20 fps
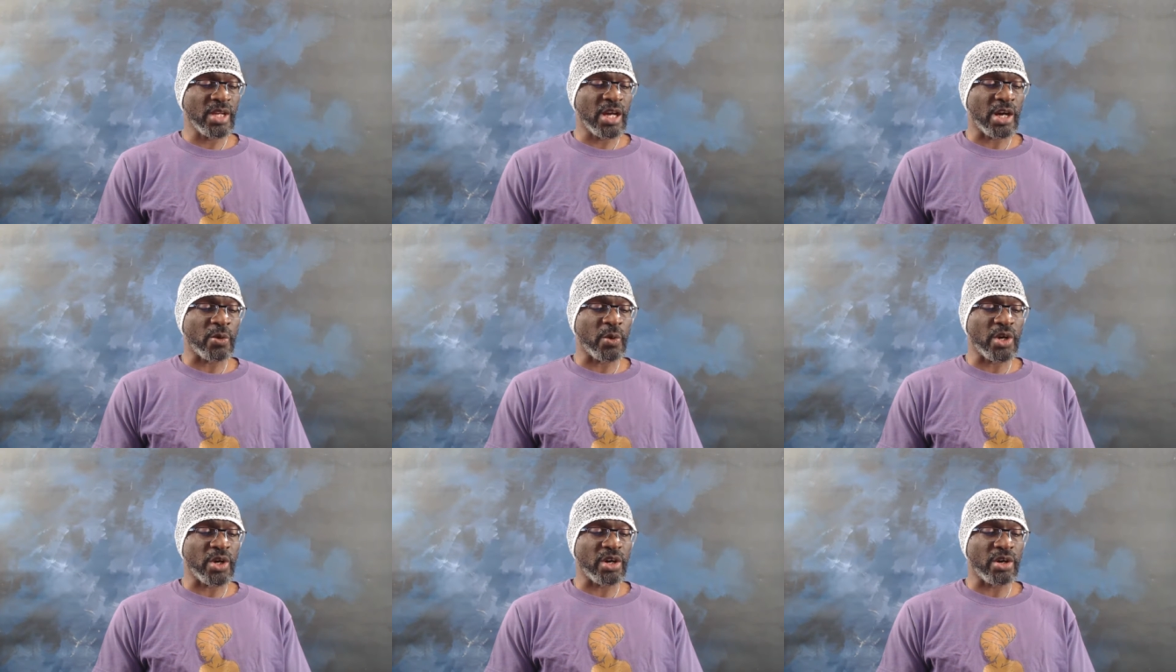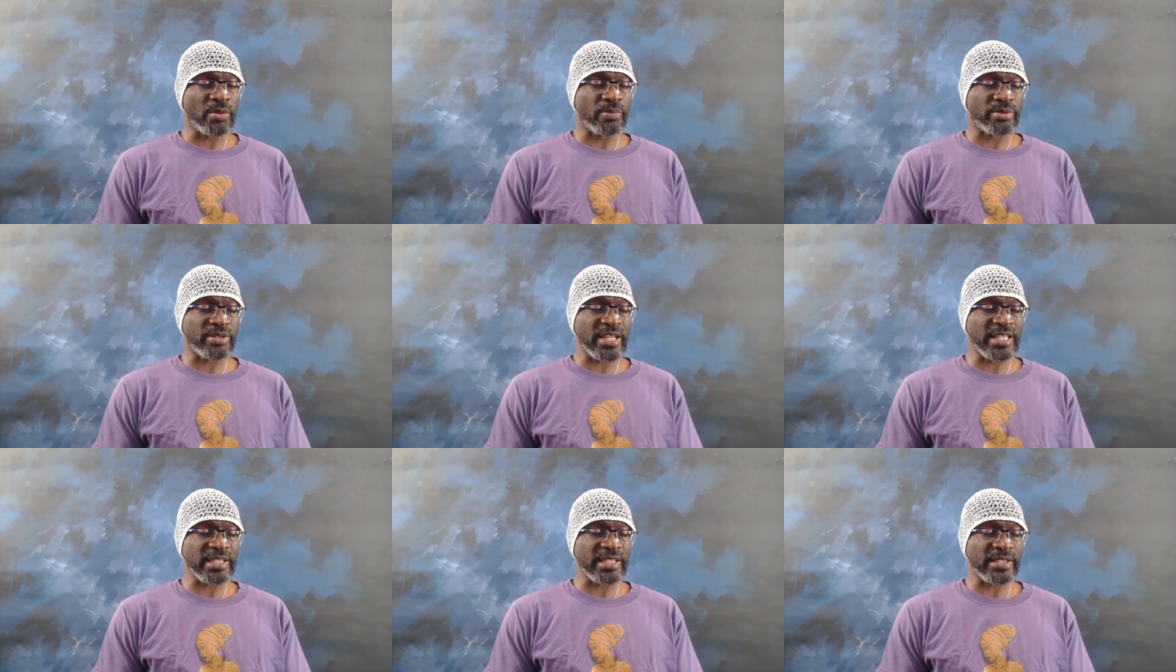Our
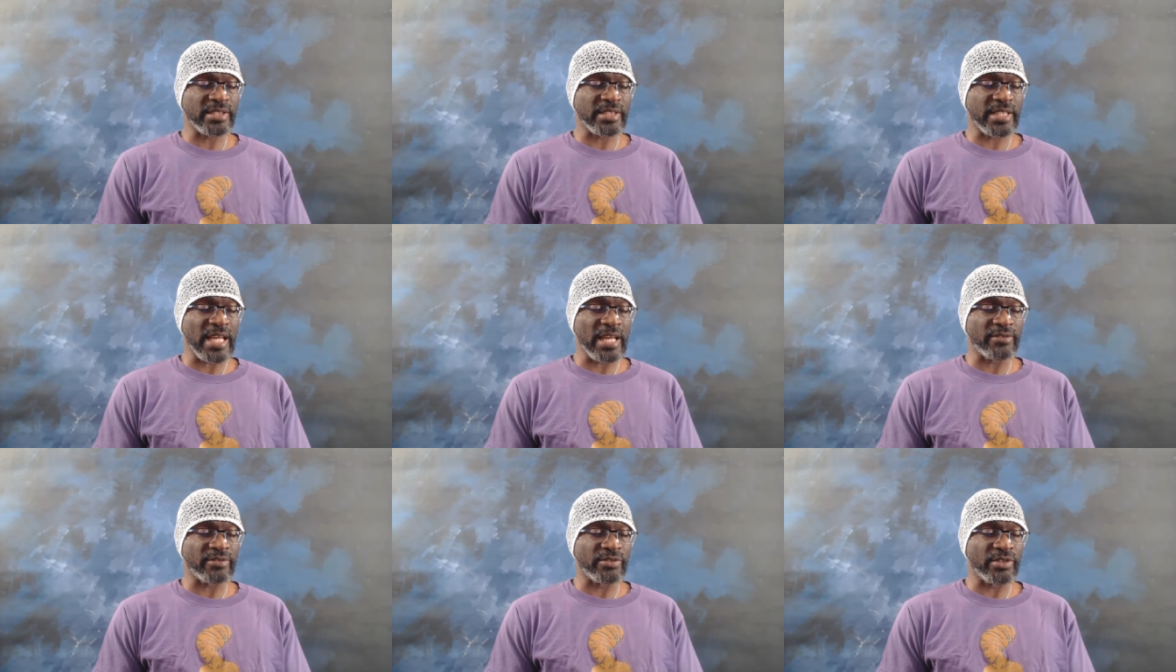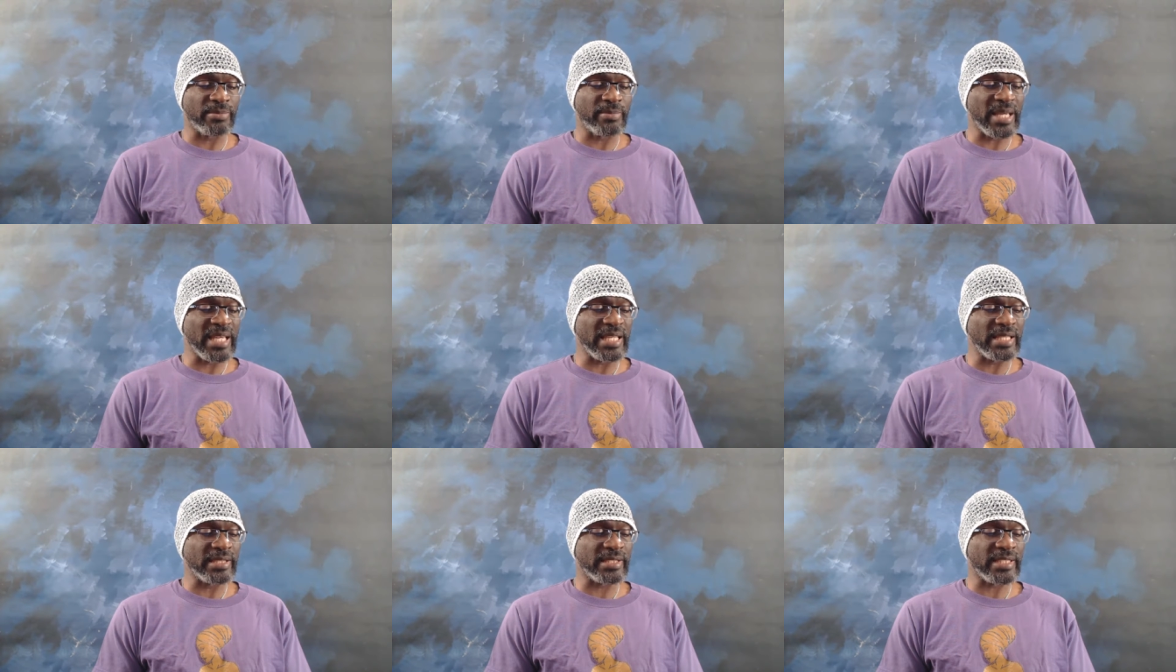oppressors have
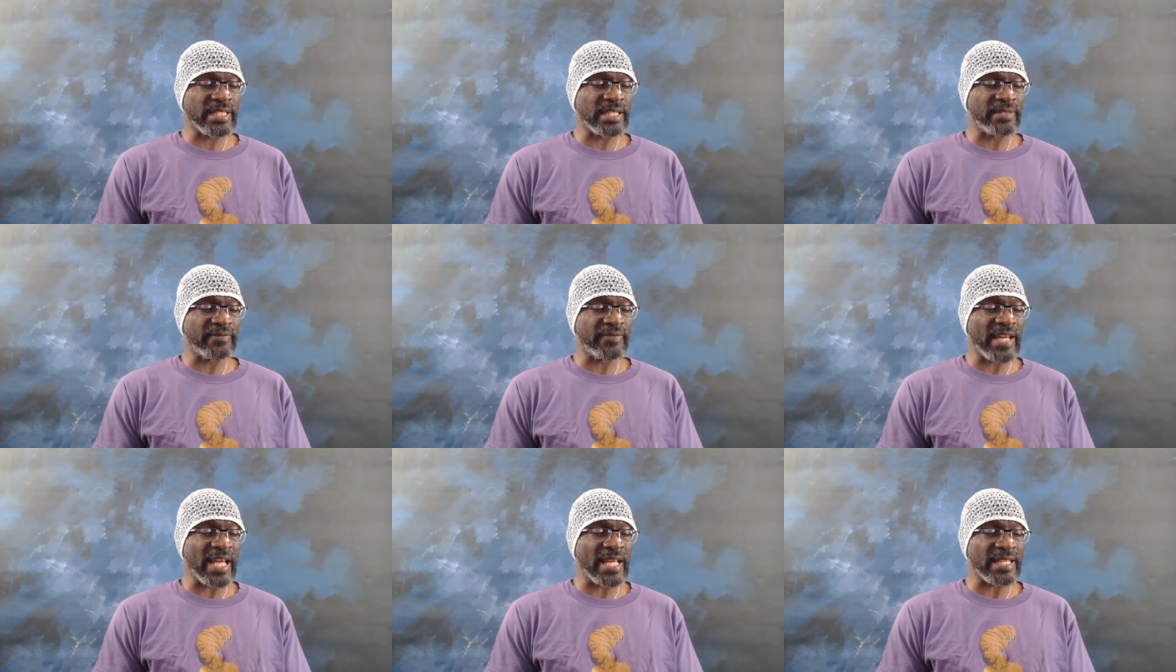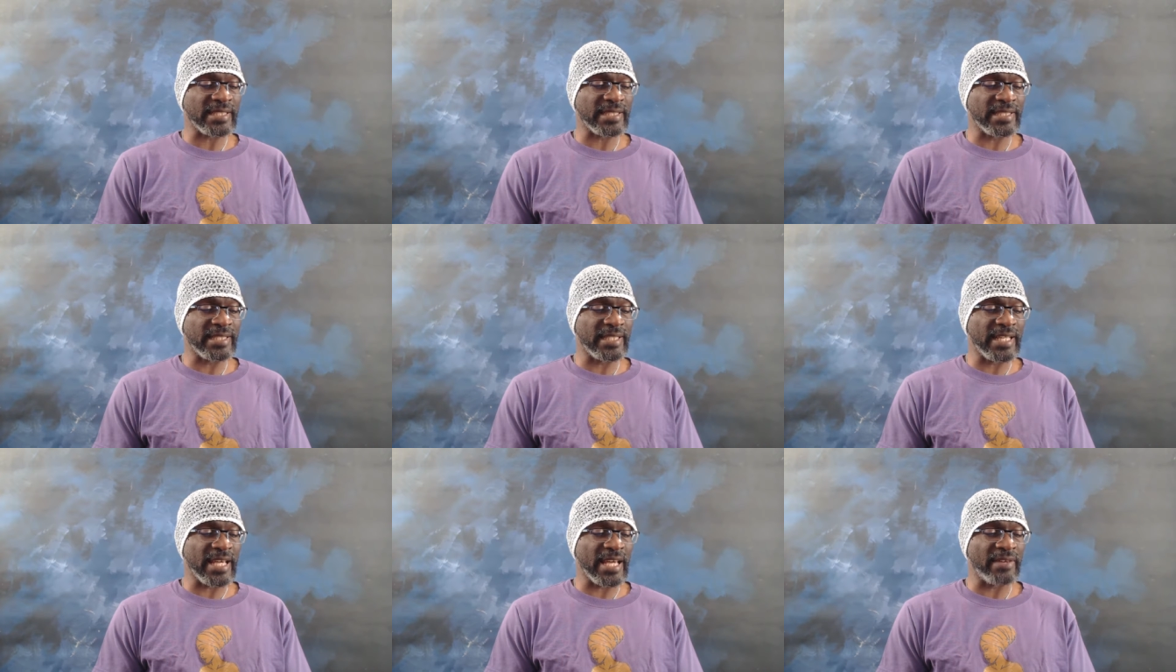remained steadfast
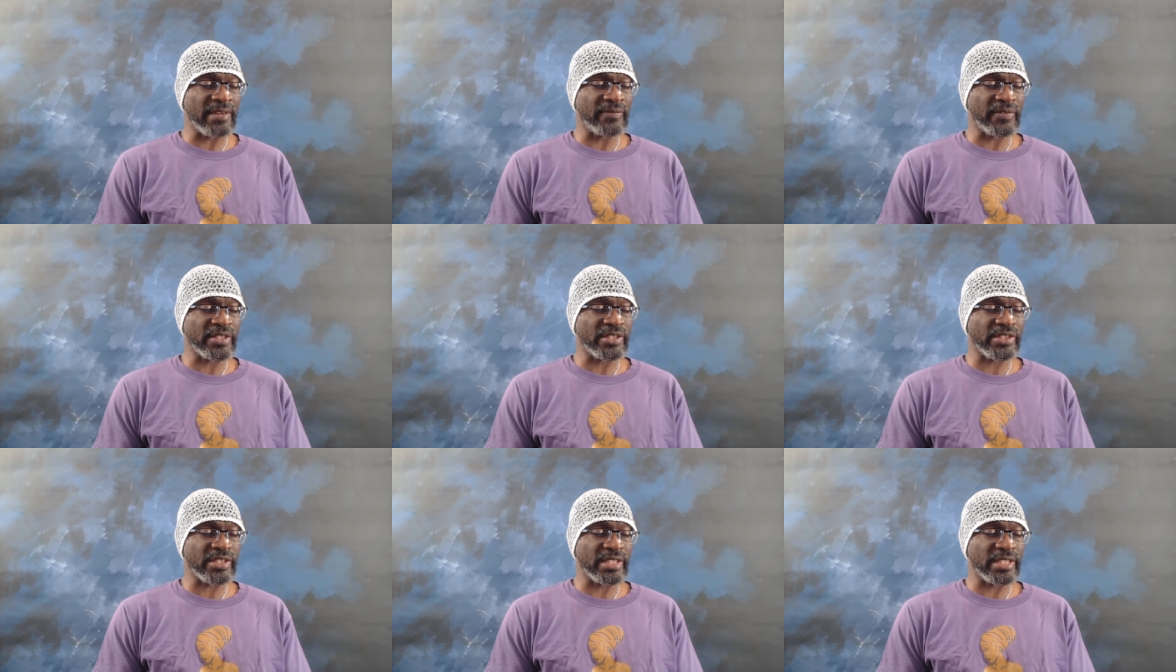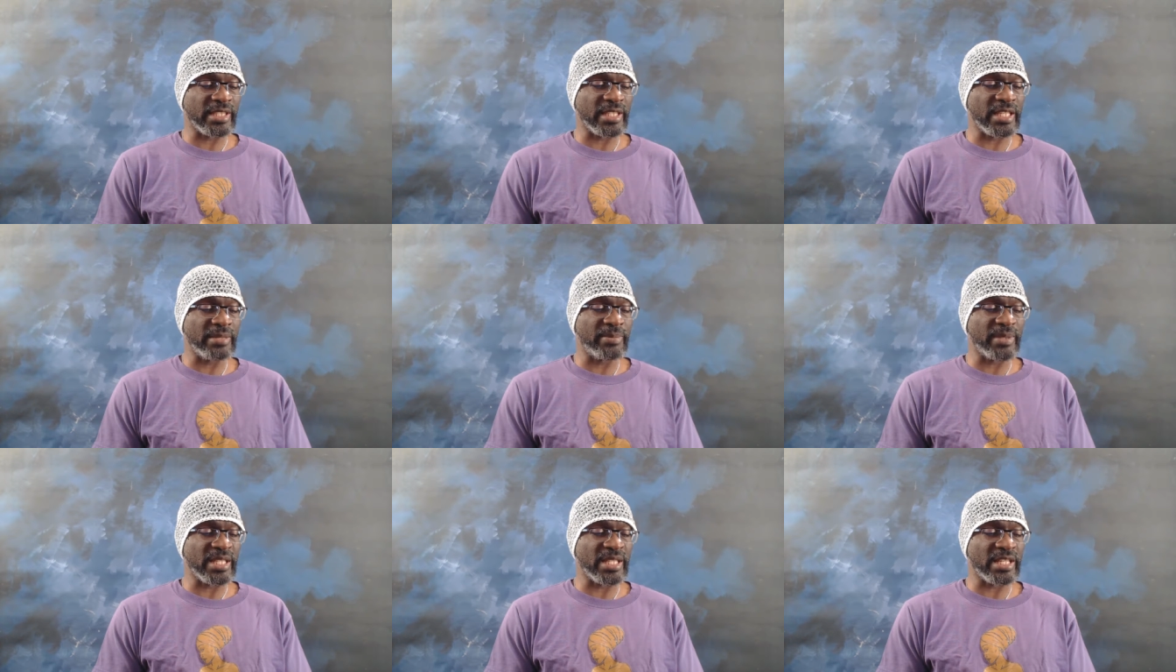in their efforts in
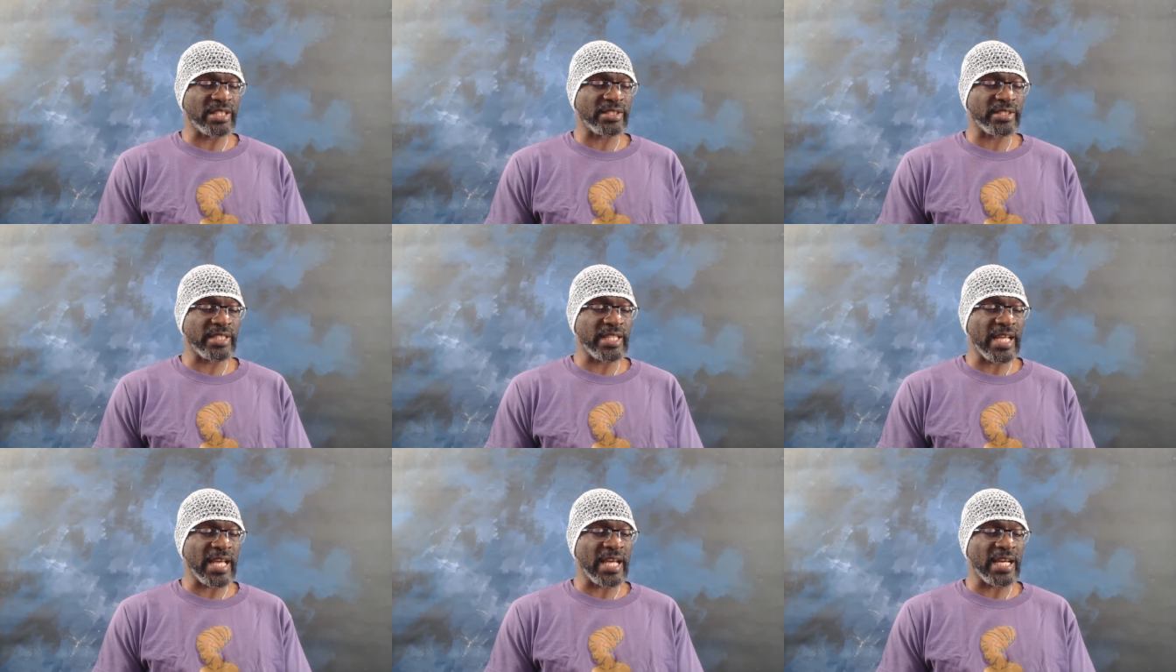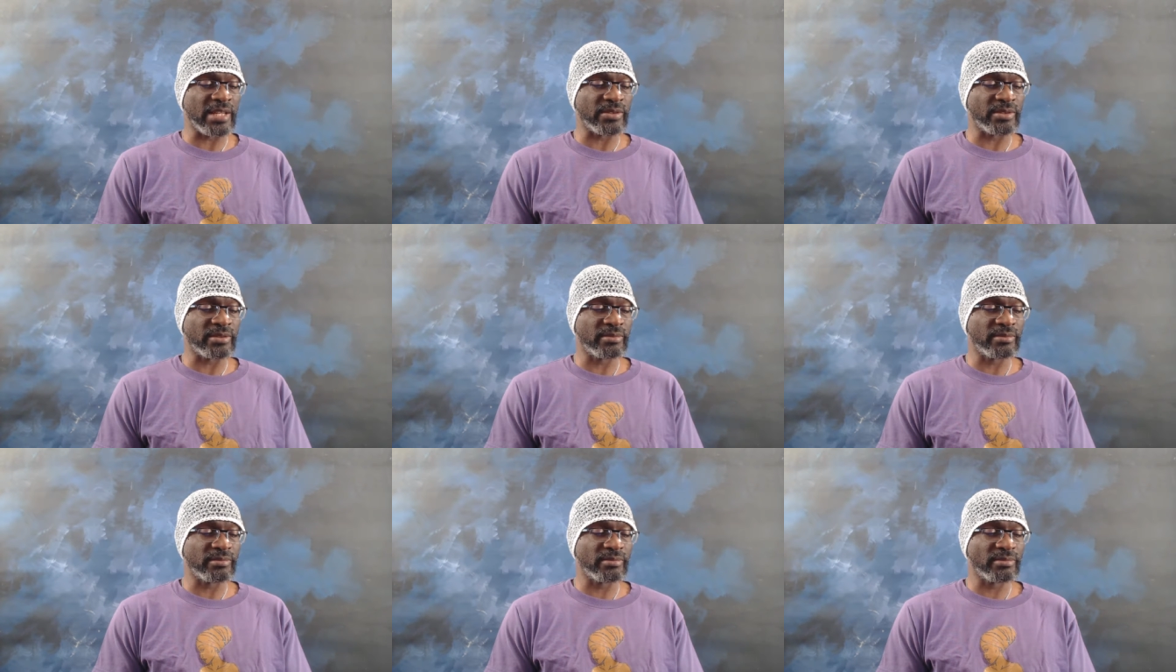keeping us down.